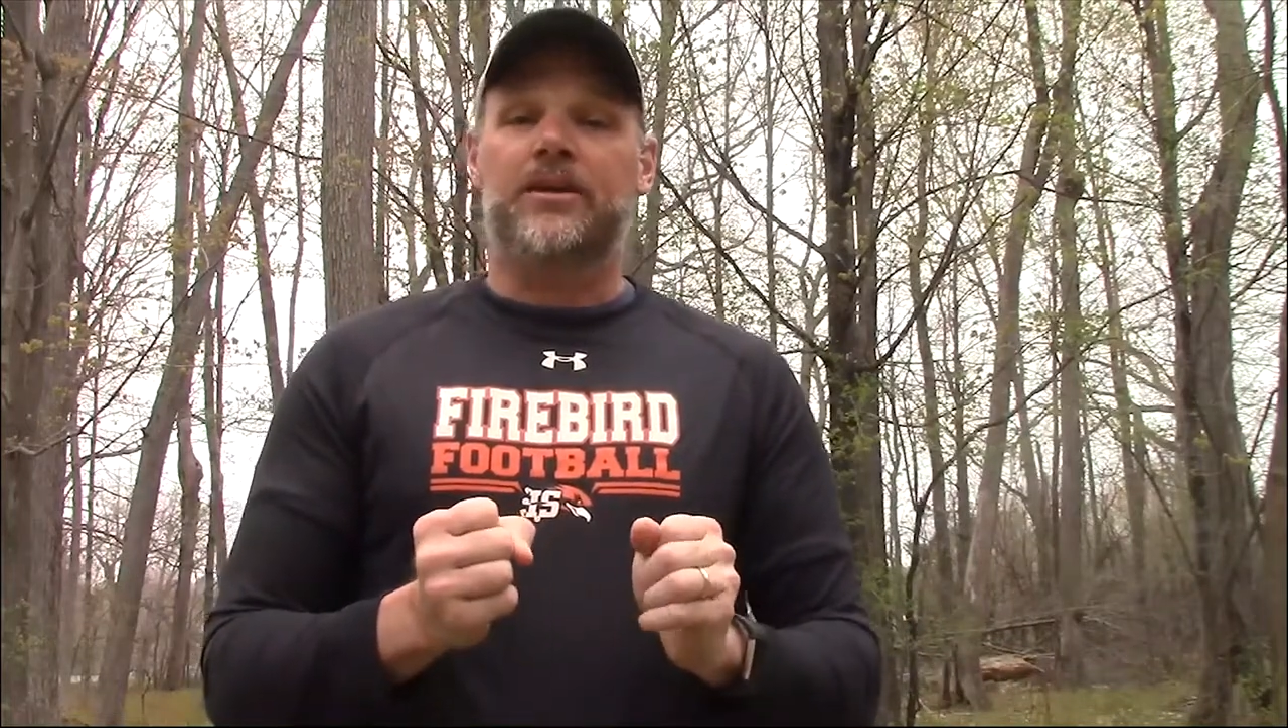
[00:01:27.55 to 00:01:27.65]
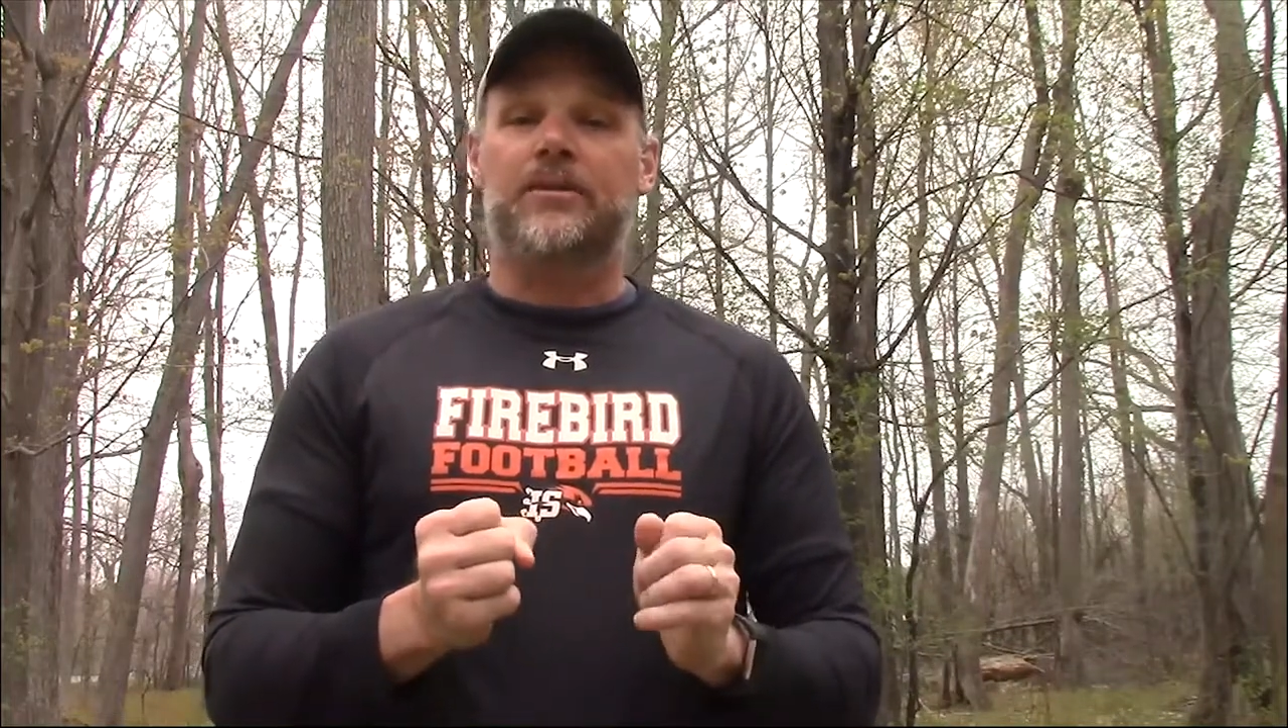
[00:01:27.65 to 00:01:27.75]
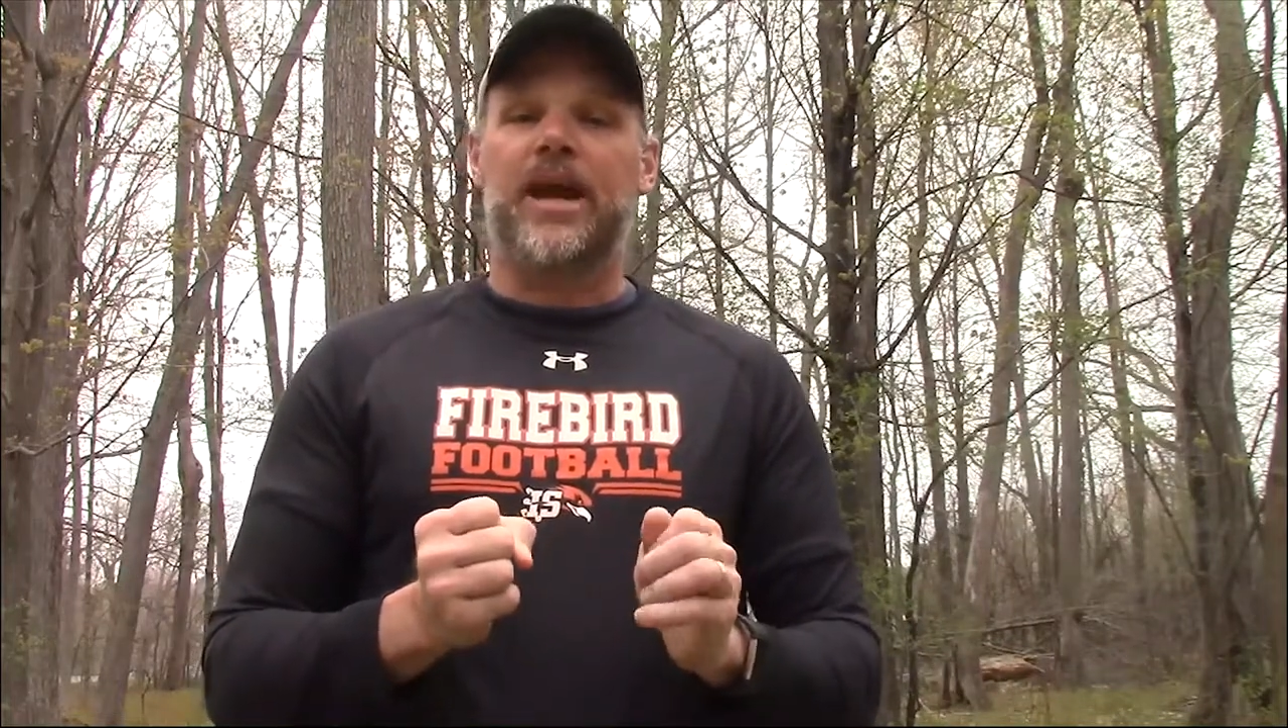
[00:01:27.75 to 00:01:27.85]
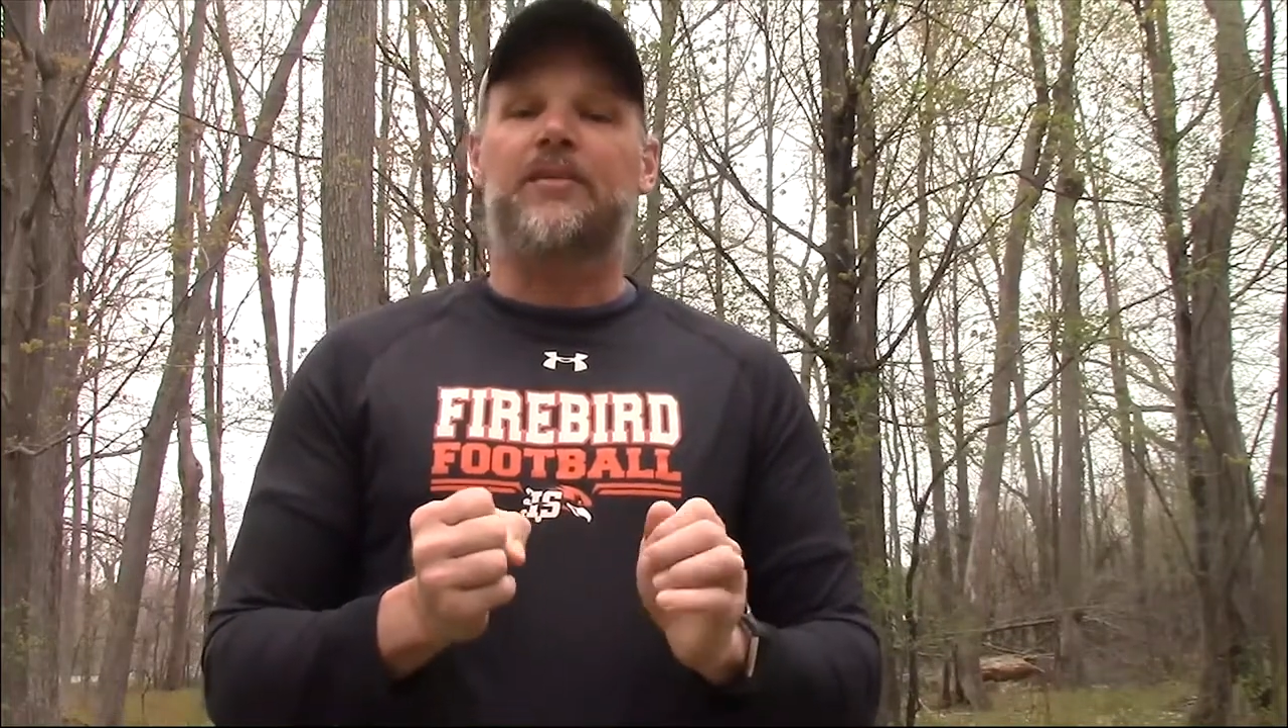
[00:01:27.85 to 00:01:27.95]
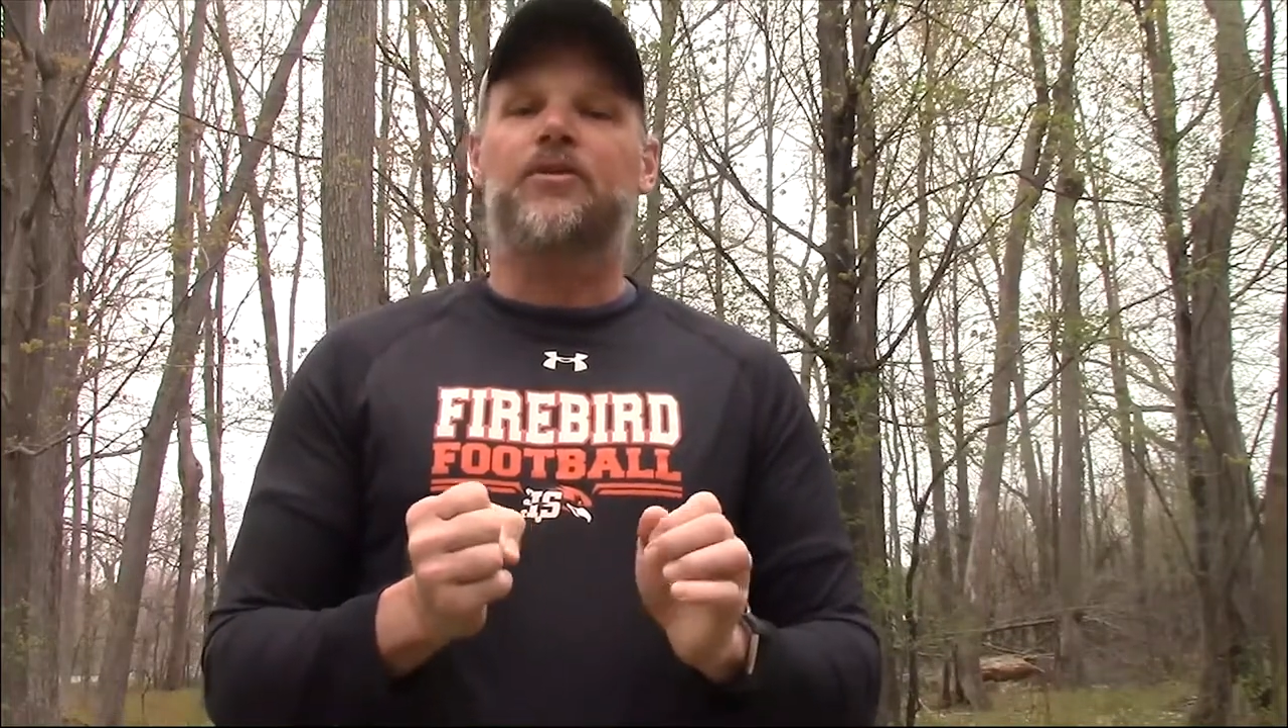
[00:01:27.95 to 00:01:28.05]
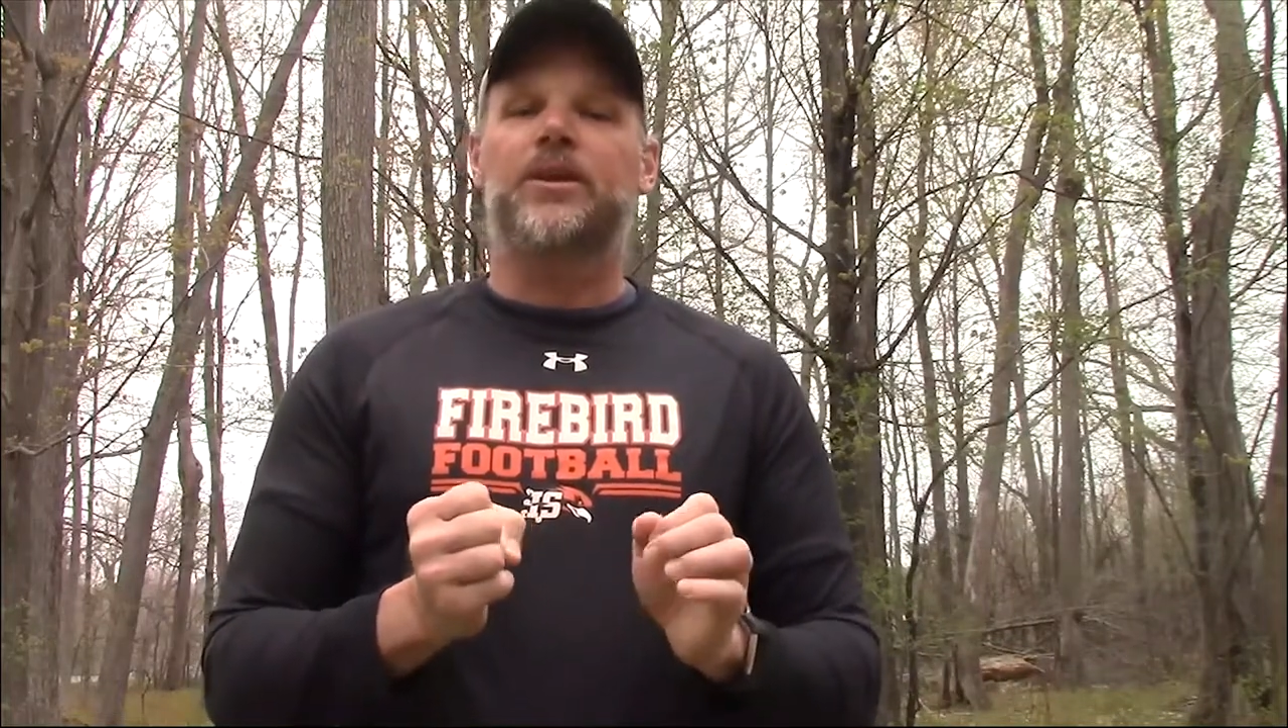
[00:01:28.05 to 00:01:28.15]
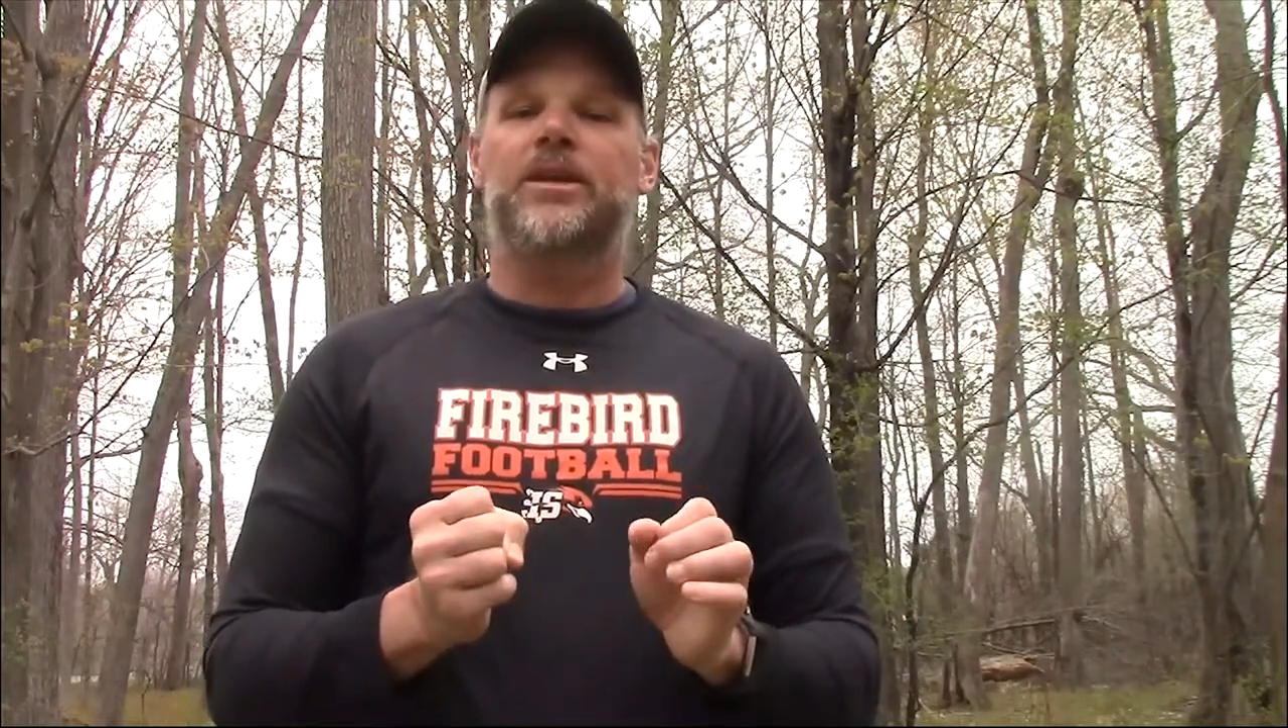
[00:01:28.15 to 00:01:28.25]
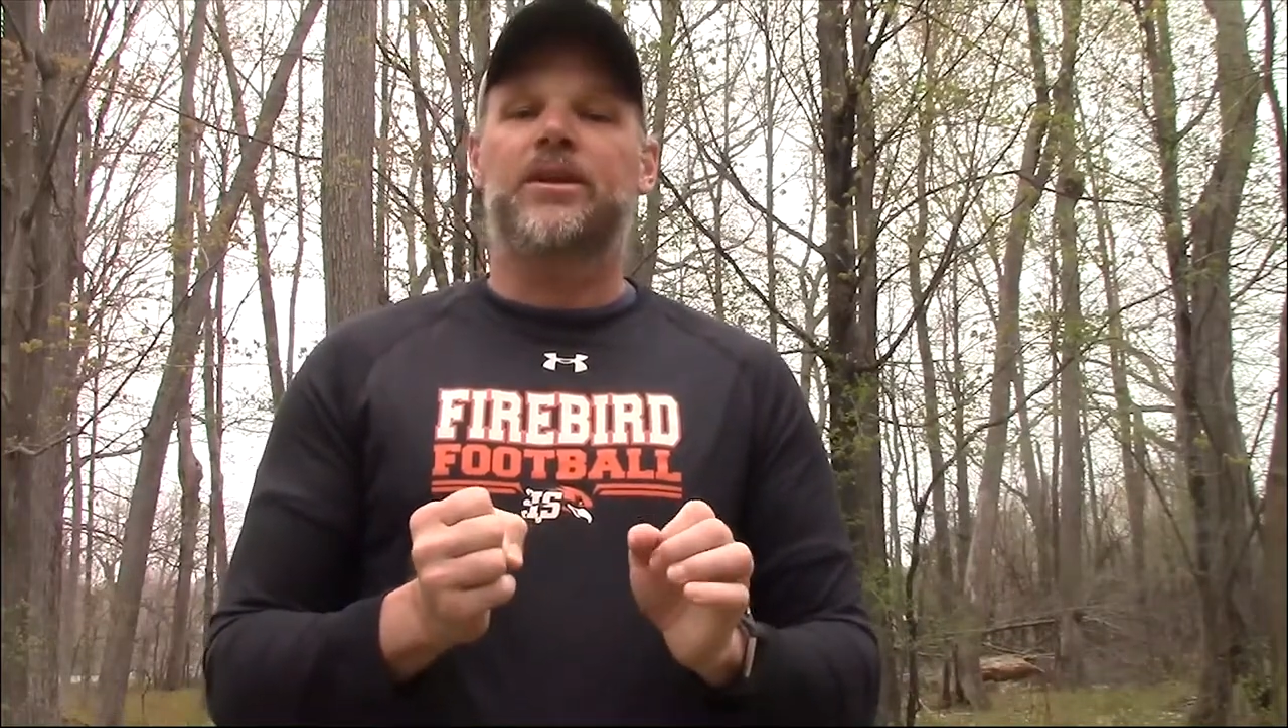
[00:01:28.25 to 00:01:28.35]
or after he